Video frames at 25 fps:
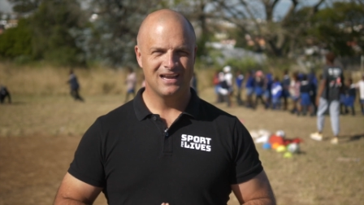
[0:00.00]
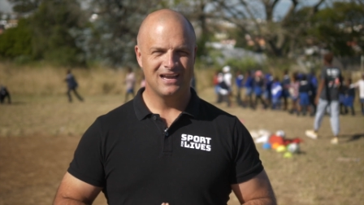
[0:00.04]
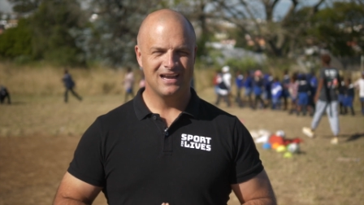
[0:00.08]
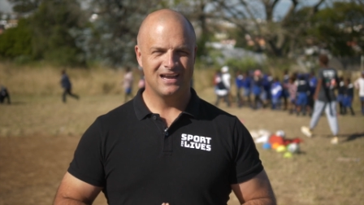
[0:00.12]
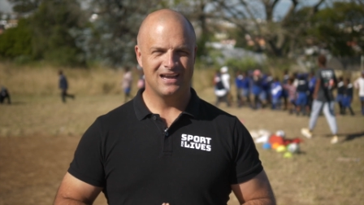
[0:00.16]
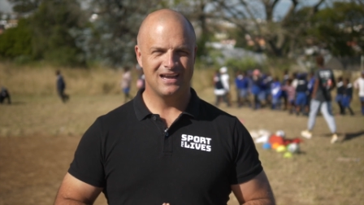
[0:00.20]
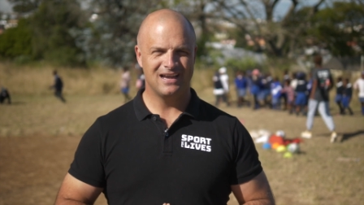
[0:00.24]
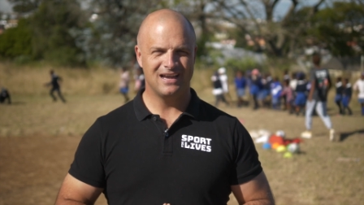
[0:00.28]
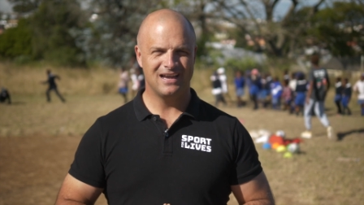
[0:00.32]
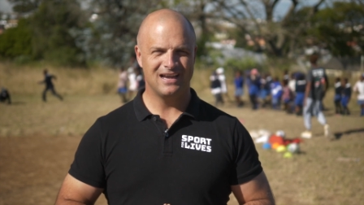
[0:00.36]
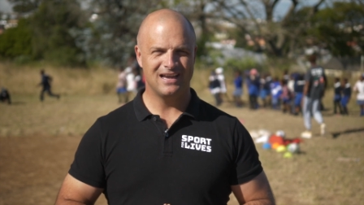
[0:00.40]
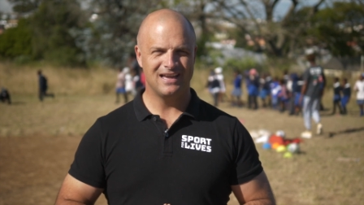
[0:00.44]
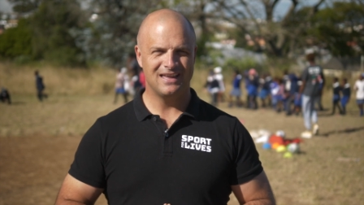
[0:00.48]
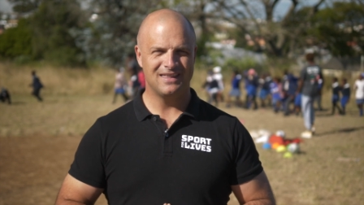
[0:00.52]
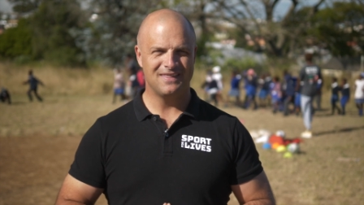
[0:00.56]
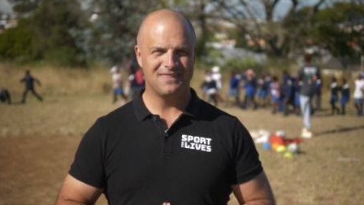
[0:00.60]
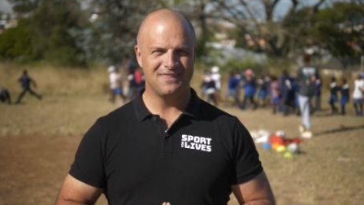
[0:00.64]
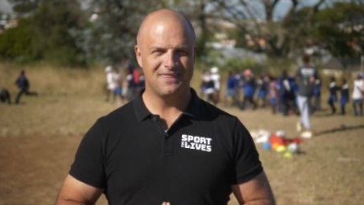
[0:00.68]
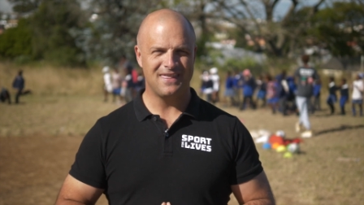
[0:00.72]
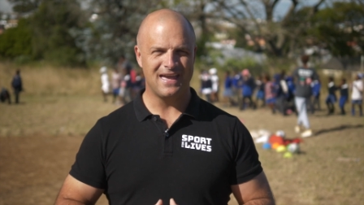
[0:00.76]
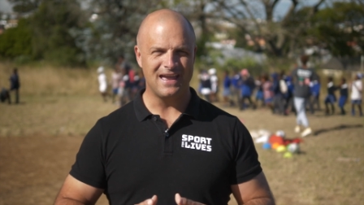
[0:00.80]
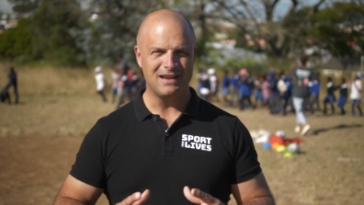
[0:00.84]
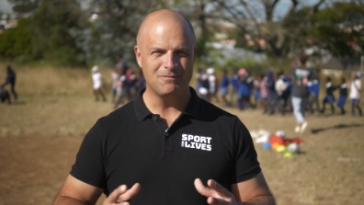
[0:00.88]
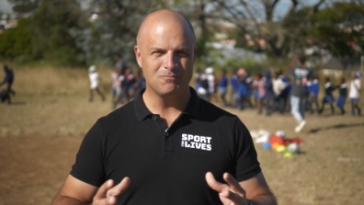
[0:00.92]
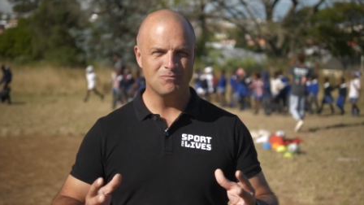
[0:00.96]

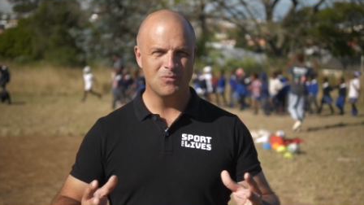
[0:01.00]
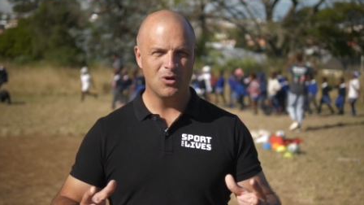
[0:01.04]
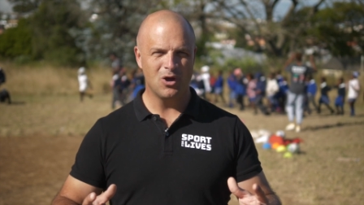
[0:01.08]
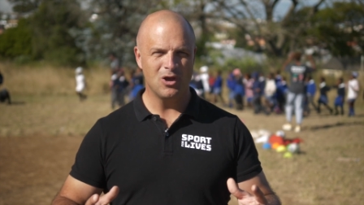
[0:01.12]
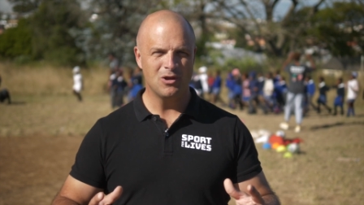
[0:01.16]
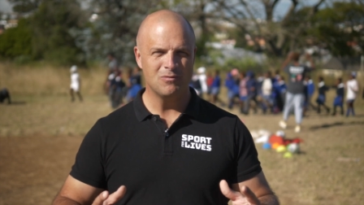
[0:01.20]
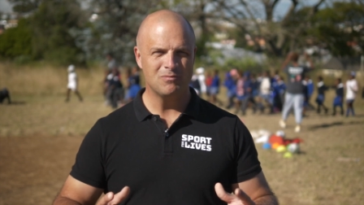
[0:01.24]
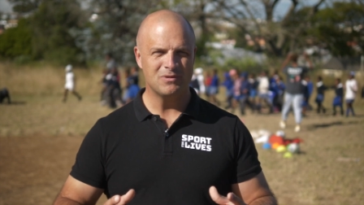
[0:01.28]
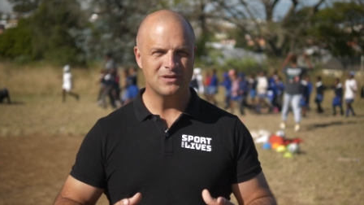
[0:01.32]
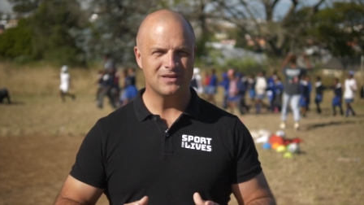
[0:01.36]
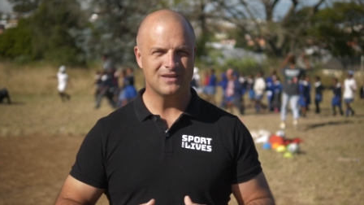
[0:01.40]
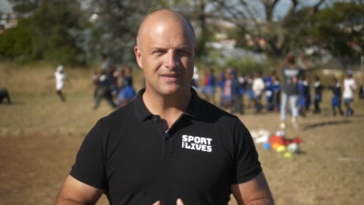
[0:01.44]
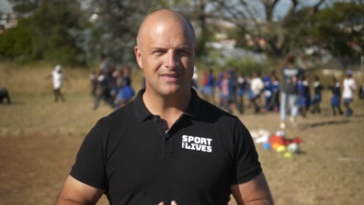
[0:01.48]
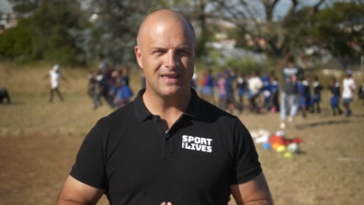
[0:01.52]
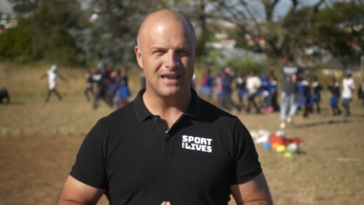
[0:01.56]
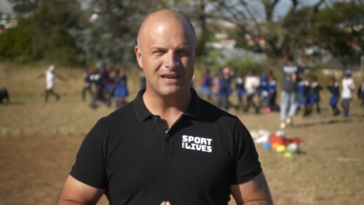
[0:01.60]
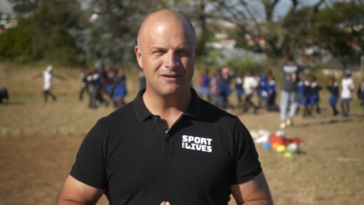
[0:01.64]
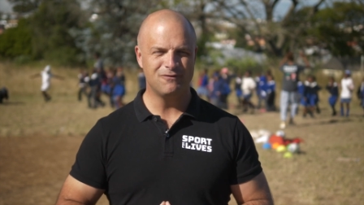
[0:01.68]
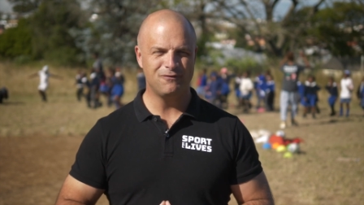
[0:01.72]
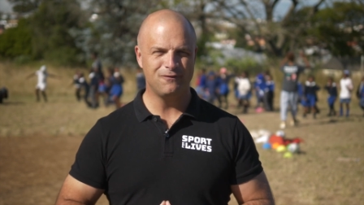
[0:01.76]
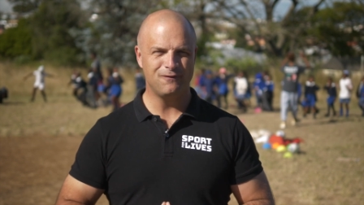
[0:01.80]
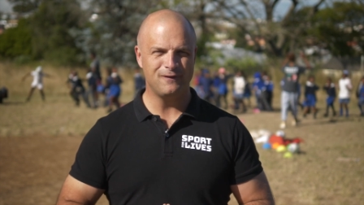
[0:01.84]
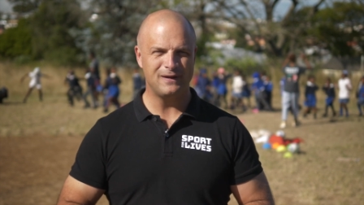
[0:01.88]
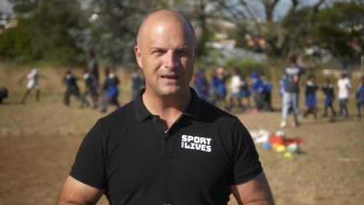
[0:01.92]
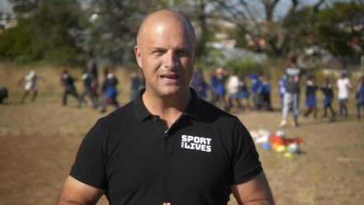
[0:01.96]
That moment, that
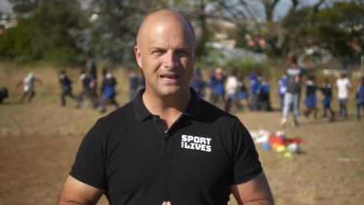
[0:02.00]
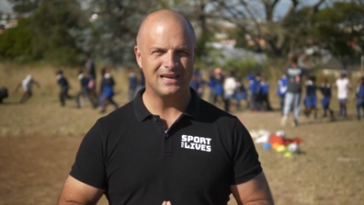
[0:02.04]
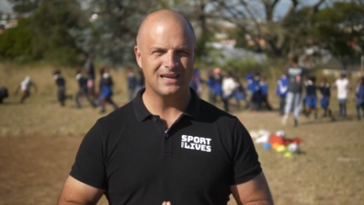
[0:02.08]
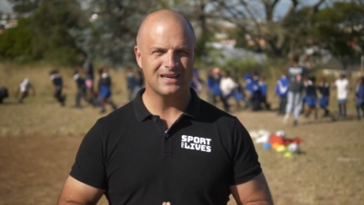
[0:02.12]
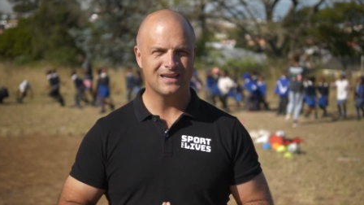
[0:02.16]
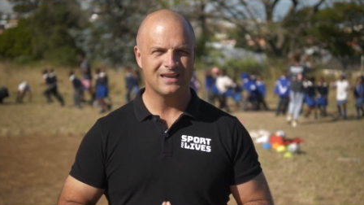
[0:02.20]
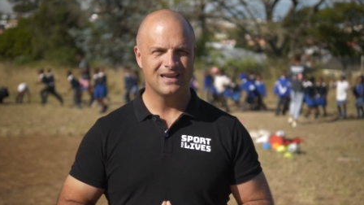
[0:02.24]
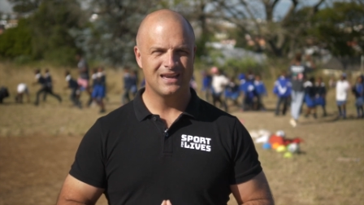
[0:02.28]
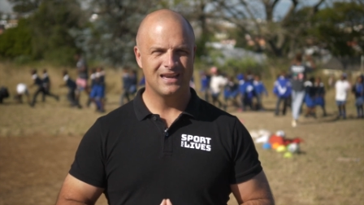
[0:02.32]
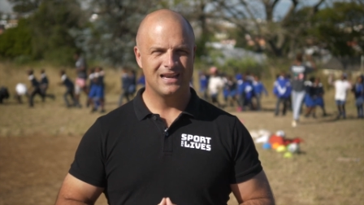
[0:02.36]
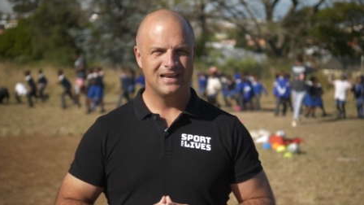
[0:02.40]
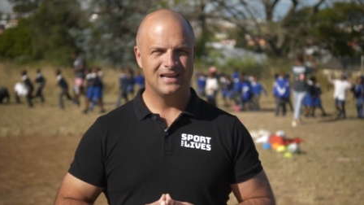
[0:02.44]
feeling,